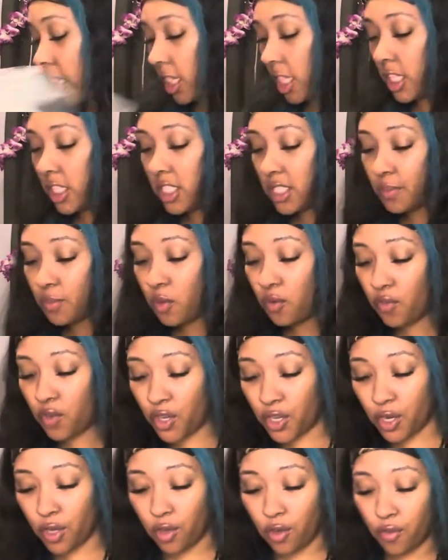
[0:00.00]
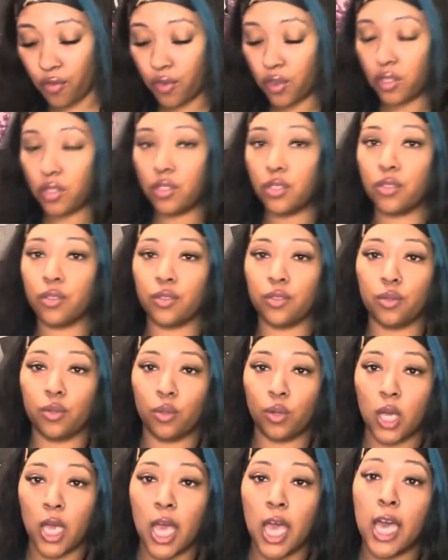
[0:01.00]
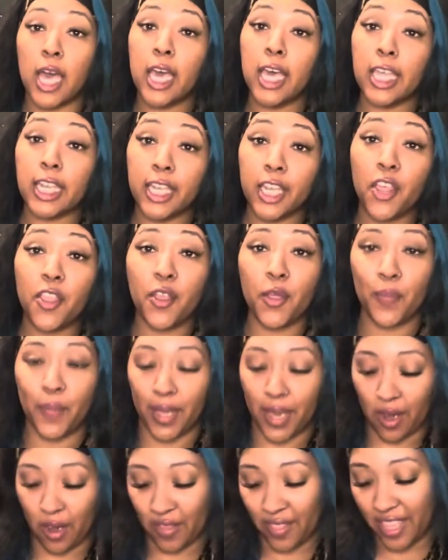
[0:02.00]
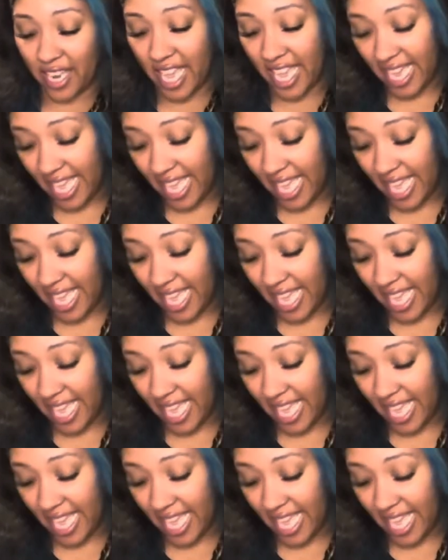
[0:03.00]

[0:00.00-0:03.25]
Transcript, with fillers: Let's move on over to another pair that I